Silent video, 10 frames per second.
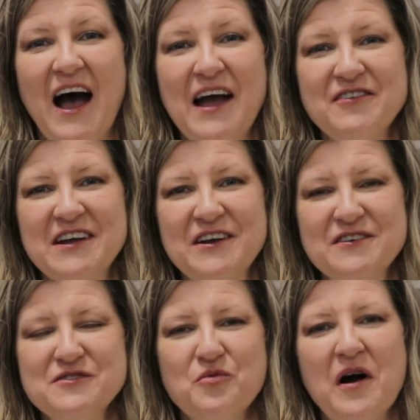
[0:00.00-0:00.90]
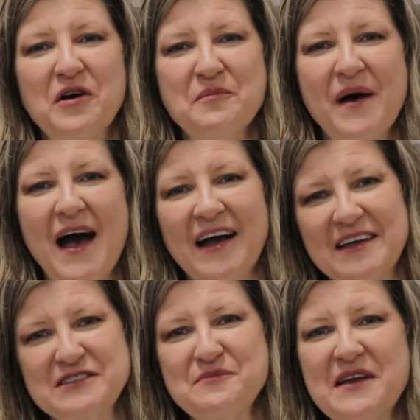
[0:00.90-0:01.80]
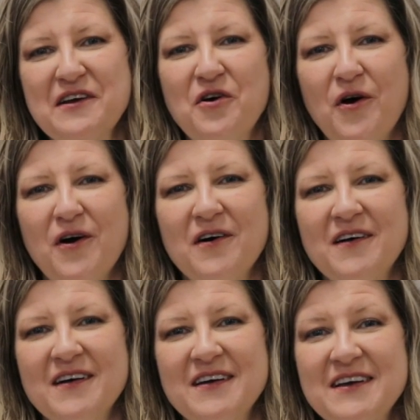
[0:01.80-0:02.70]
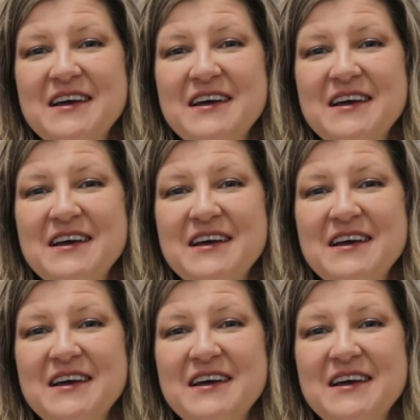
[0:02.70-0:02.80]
Hi readers, welcome back. It's me, Nicole.